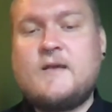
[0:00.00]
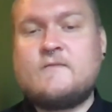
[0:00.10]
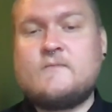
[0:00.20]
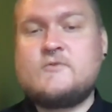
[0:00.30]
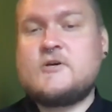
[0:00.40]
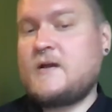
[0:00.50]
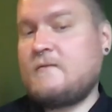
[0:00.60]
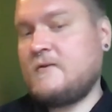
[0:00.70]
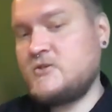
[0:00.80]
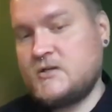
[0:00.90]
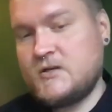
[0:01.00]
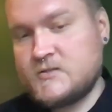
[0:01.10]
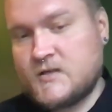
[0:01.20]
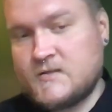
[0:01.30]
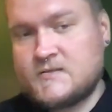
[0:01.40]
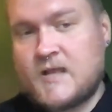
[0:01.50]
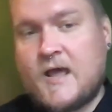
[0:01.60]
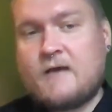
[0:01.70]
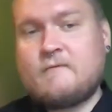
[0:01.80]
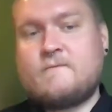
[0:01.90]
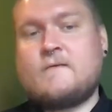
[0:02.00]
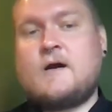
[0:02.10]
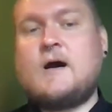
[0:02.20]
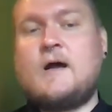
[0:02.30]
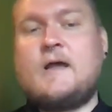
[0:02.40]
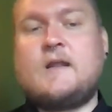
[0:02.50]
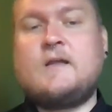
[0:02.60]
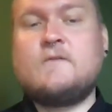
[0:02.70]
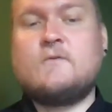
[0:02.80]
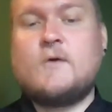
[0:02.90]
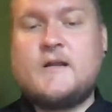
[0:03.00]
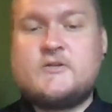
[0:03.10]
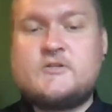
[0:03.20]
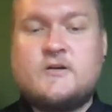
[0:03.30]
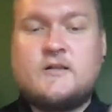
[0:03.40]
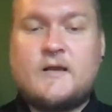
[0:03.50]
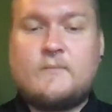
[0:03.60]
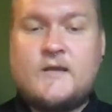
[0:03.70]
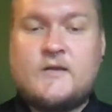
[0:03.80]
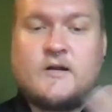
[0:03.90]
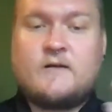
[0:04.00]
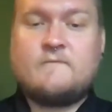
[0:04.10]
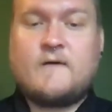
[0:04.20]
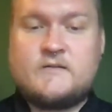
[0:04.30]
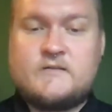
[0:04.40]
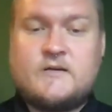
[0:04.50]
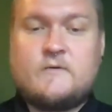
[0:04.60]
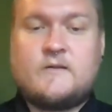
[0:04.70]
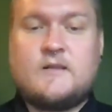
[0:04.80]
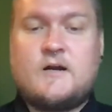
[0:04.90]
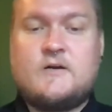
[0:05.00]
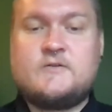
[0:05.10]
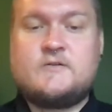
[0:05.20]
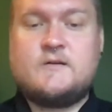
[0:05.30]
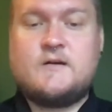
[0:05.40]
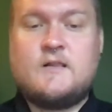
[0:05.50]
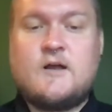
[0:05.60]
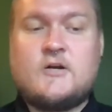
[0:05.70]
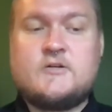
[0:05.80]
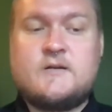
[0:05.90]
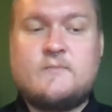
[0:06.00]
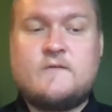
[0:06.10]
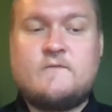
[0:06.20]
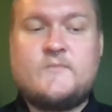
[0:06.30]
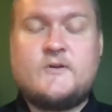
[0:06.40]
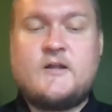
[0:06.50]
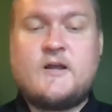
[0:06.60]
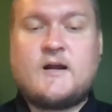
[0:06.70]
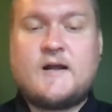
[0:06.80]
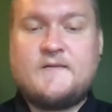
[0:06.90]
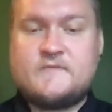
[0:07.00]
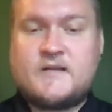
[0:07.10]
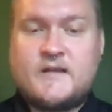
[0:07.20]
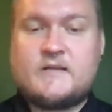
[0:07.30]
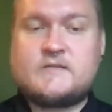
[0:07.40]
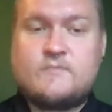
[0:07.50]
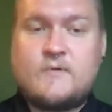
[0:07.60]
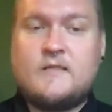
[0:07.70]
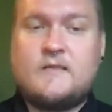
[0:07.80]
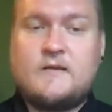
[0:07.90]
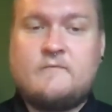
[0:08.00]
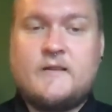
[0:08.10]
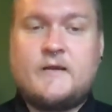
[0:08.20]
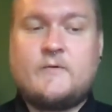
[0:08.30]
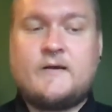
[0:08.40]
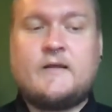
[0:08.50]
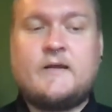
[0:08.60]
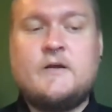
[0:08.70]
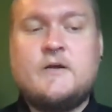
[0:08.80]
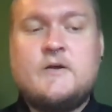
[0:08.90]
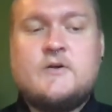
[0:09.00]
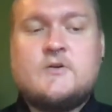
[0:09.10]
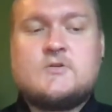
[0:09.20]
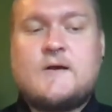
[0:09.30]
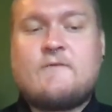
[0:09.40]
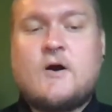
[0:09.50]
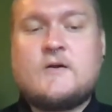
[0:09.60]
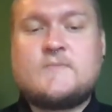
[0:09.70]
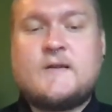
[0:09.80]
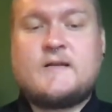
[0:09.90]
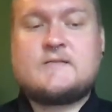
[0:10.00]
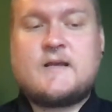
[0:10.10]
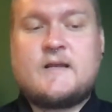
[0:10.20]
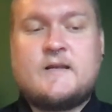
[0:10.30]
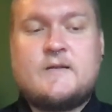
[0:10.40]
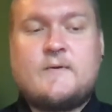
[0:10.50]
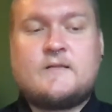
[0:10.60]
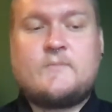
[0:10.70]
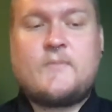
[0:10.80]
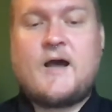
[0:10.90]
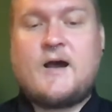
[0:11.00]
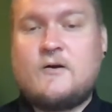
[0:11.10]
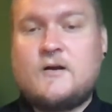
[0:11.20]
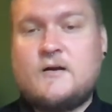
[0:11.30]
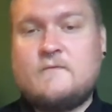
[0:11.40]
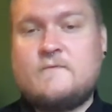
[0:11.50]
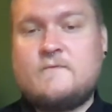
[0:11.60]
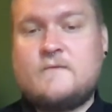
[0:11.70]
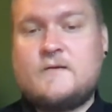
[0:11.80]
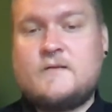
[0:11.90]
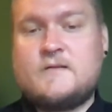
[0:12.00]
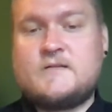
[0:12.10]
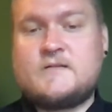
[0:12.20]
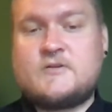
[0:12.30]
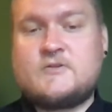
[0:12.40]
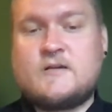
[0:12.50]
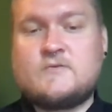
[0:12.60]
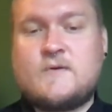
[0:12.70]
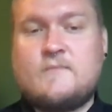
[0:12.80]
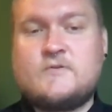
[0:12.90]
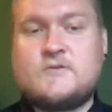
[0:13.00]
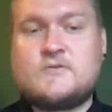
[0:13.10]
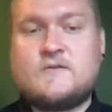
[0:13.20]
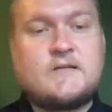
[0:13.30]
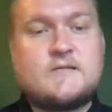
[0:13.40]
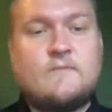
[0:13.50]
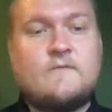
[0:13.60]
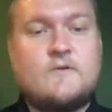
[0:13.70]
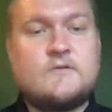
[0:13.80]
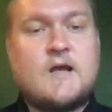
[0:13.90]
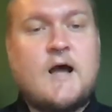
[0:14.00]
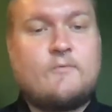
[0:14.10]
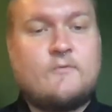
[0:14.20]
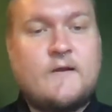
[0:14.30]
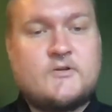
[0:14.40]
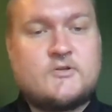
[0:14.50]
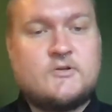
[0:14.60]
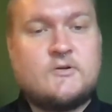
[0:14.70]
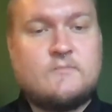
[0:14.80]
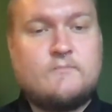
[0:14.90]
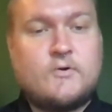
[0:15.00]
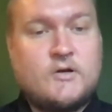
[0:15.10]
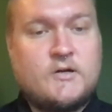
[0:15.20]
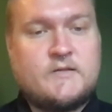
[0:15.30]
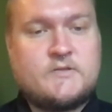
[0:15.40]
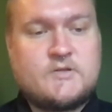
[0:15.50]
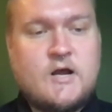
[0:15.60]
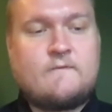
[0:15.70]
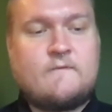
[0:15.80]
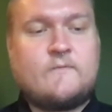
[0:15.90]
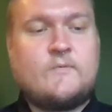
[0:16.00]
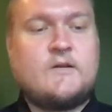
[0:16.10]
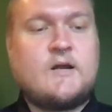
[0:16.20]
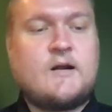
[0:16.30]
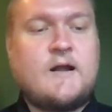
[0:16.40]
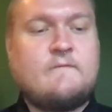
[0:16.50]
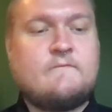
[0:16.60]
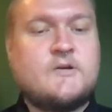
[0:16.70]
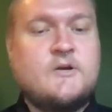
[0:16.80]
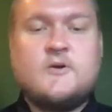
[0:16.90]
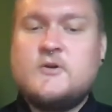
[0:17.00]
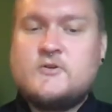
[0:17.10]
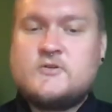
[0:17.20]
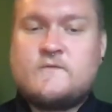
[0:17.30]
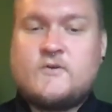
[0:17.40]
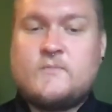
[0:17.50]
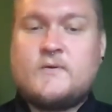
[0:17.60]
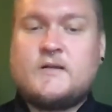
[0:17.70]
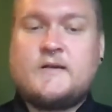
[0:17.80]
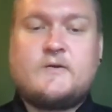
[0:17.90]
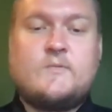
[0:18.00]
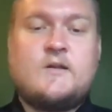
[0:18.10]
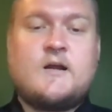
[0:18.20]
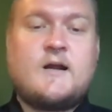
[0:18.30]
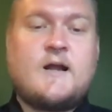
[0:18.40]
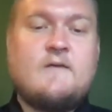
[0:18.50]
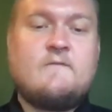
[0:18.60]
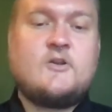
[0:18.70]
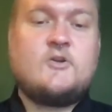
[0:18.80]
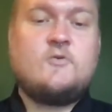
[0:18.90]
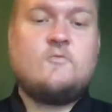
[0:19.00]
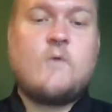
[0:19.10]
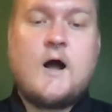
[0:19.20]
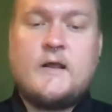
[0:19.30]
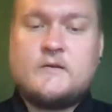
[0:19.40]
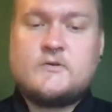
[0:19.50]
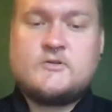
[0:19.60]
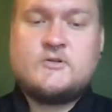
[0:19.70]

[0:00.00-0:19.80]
many of them don't have engineers on staff, uh, and even one engineer like me trying to volunteer with a large, a large number of community archives can get spread thin really quickly. So I've always been excited about the power of the decentralized web to take some of the operational burdens off of community archives. So if you're building a community archive and you want